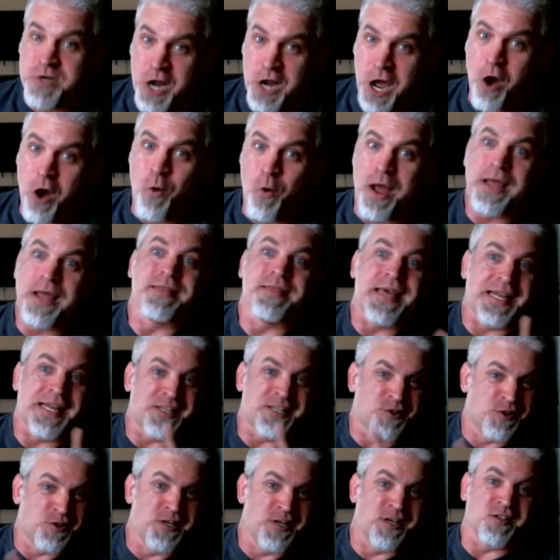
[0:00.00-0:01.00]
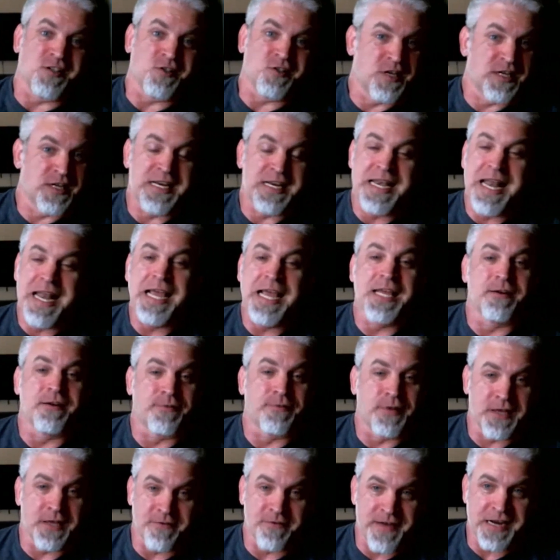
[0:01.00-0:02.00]
knowing that still it's going to
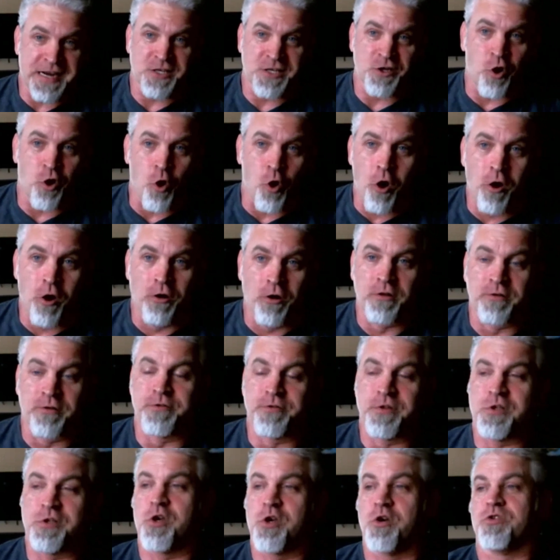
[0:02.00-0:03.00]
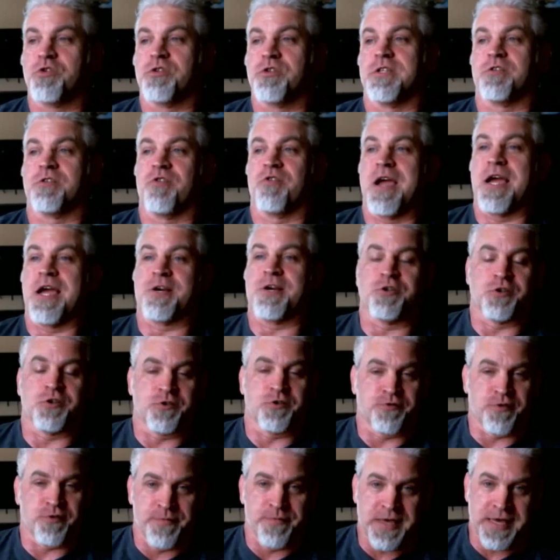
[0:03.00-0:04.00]
negatively affect all of the social
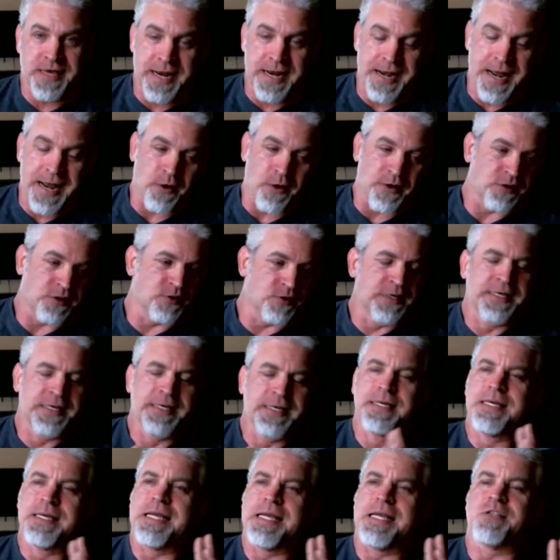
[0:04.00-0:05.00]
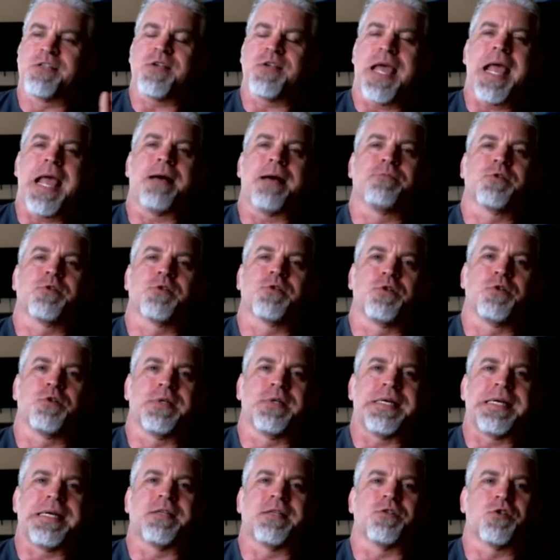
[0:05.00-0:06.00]
interactions from then on out. It's, it's
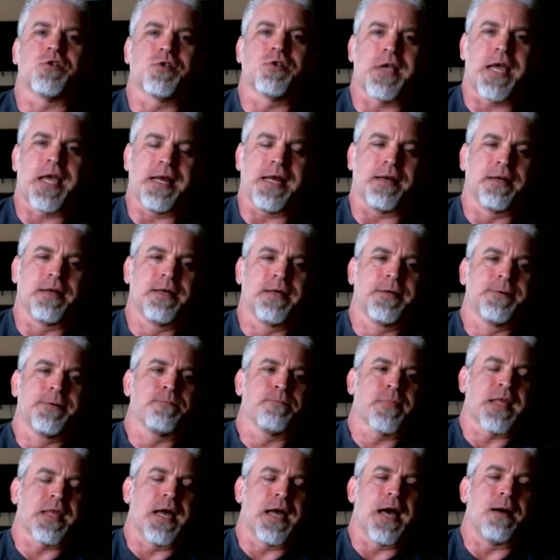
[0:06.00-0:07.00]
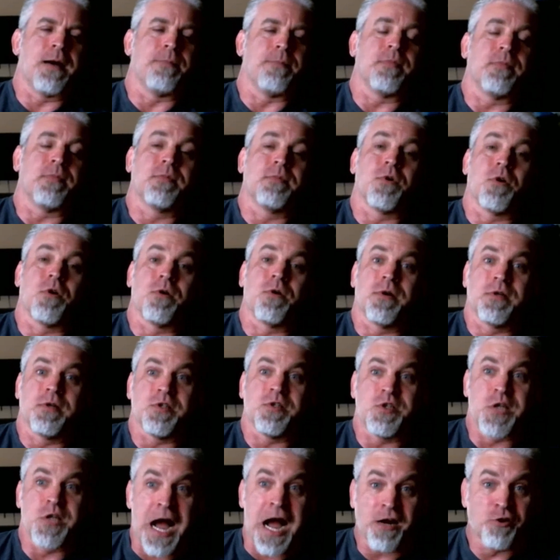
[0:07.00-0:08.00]
absolutely insane. Um,
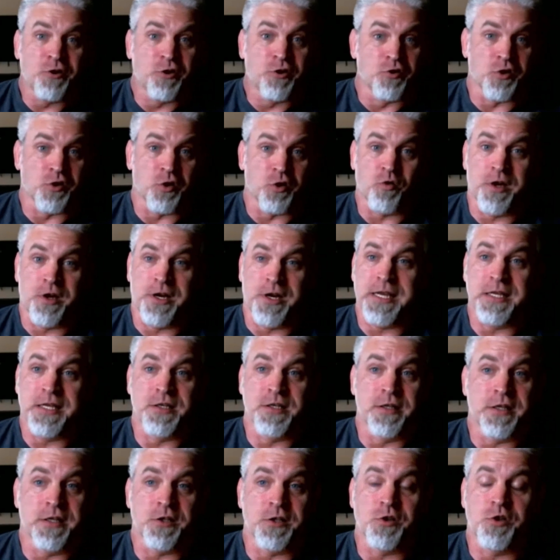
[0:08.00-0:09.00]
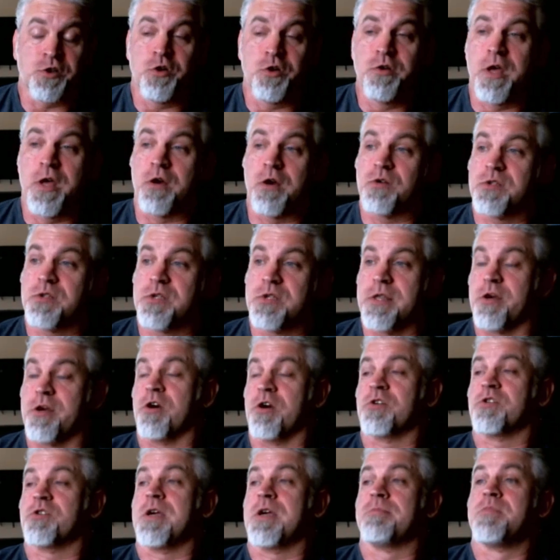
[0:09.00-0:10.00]
doctors are running into this too, though. So
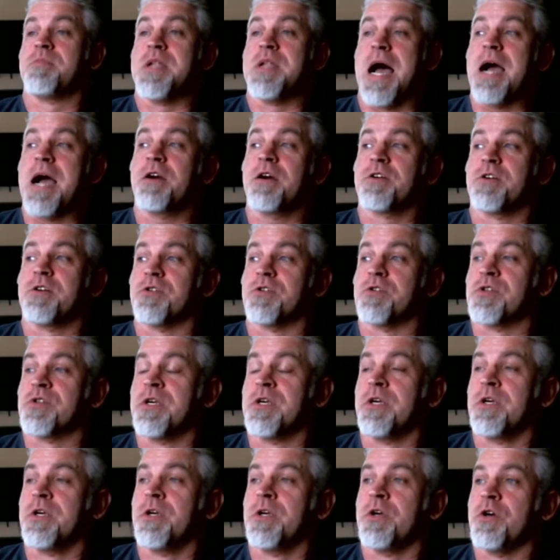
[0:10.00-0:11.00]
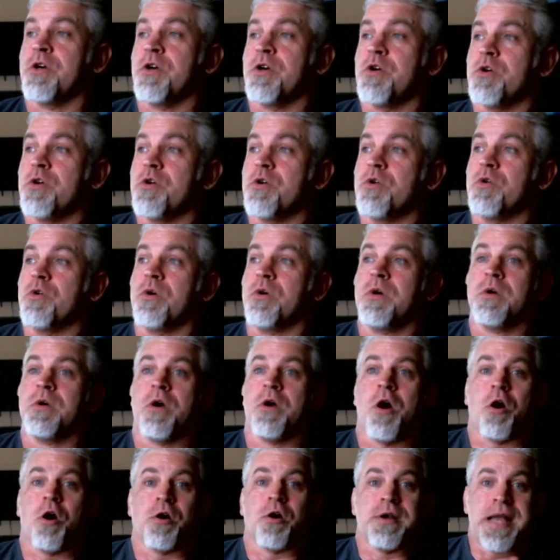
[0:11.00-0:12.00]
there are some doctors
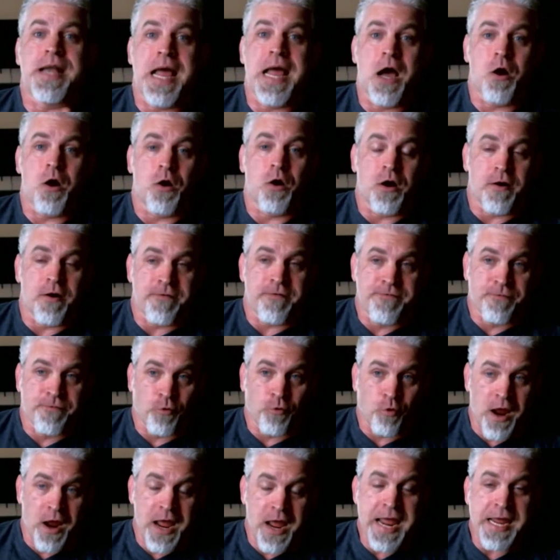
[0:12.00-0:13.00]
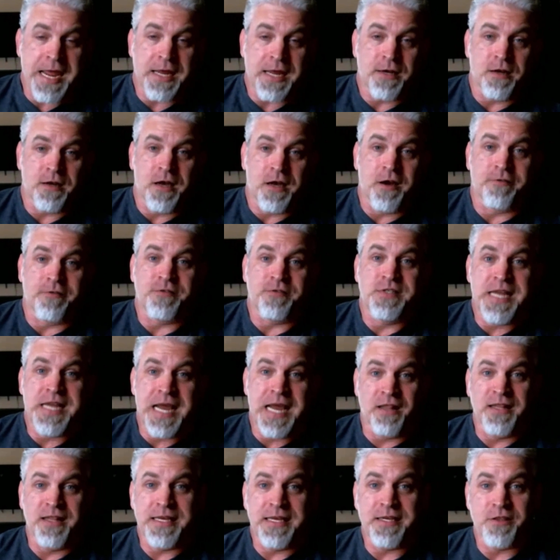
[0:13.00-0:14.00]
who are now afraid of
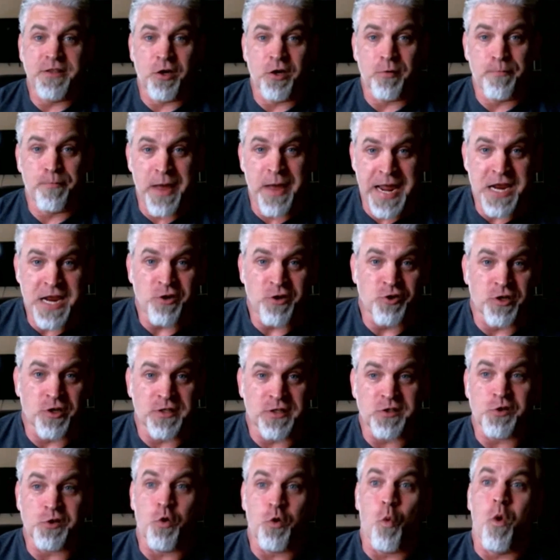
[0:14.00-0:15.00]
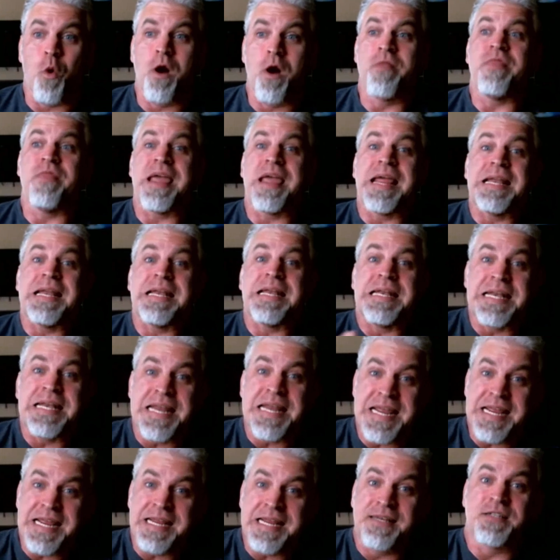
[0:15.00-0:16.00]
telling their patients what they
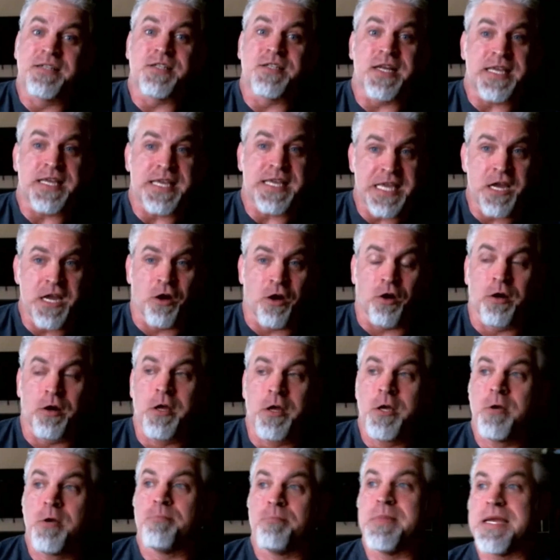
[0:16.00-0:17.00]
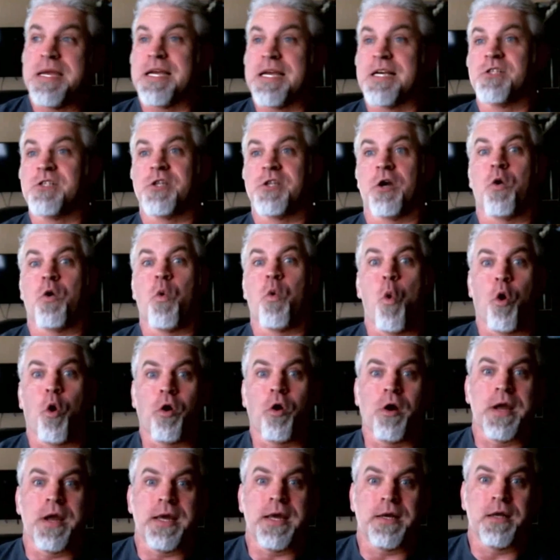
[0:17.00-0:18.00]
need to hear because they're
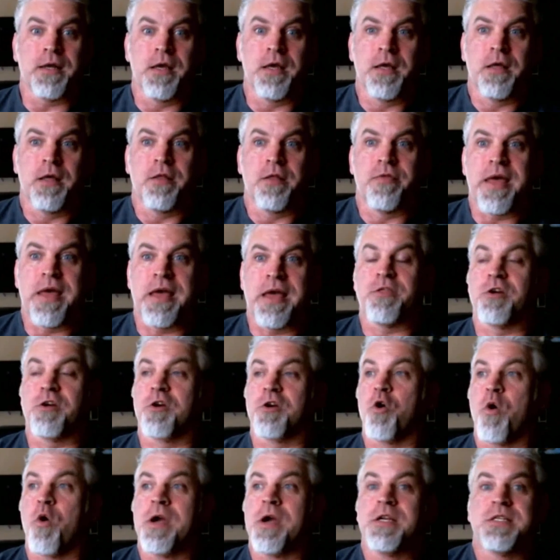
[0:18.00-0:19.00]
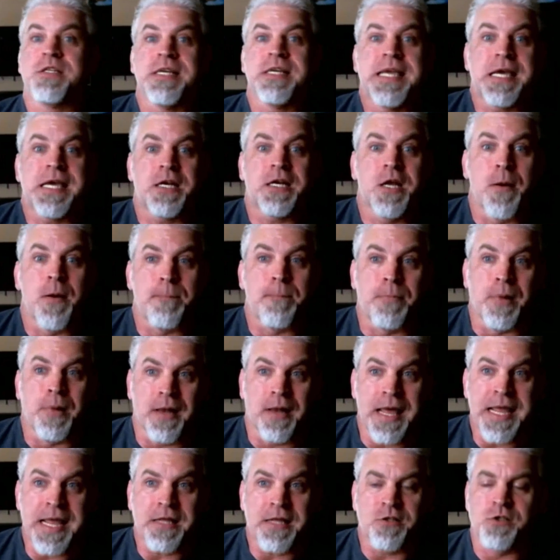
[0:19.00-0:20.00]
worried that they're going to get
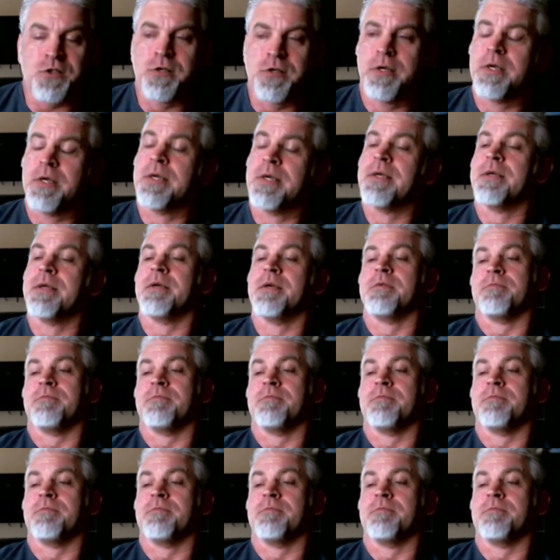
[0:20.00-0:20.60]
complaints.